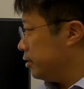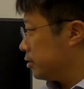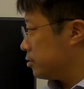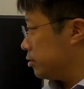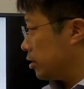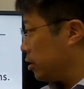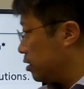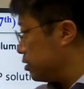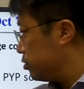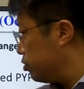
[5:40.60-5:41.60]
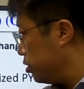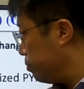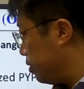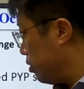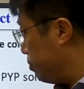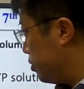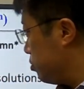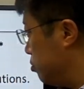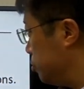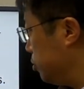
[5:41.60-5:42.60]
So they concentrate the PYP
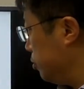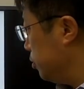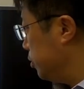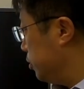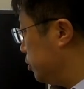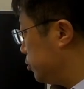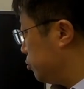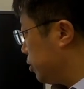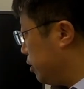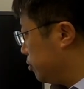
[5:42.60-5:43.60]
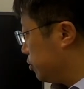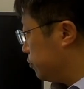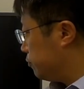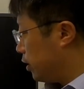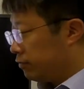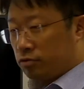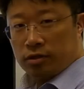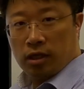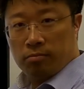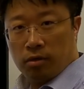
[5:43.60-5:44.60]
solution to around 5 to
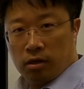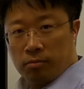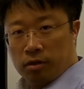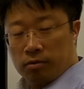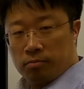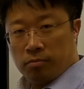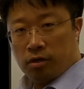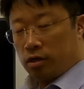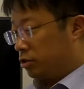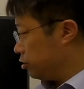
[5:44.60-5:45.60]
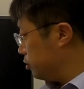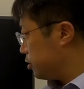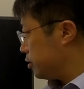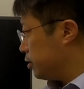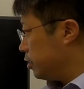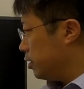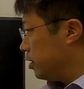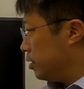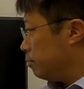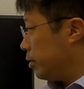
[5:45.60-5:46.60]
10 milliliters
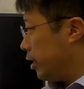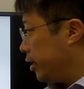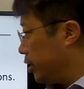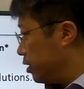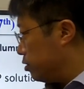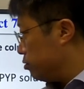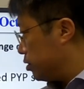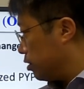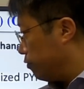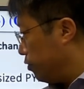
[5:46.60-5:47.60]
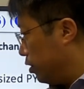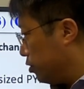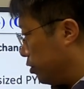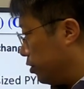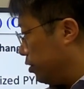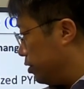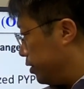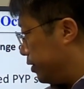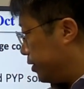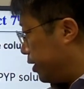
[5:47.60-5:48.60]
by using a filter
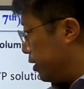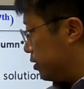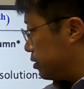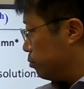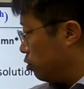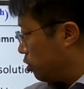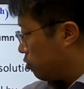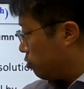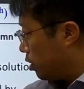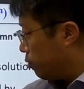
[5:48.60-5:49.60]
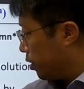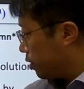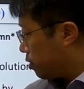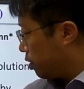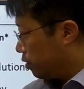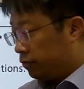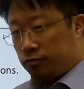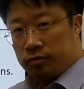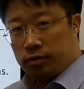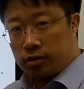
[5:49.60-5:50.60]
that is molecular weight
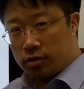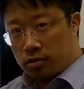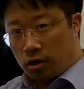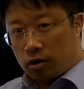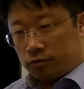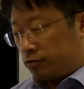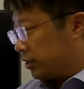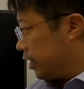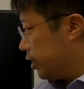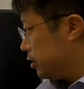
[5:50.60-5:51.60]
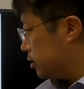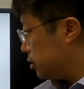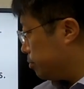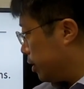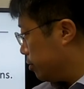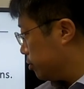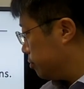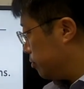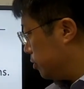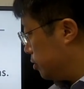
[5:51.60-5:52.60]
cutoff. This is cutoff size. It's about
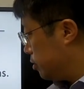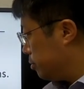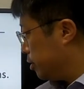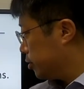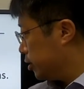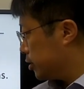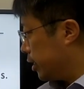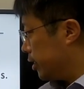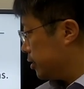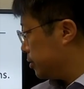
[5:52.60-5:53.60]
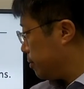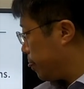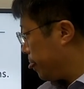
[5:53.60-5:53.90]
this size.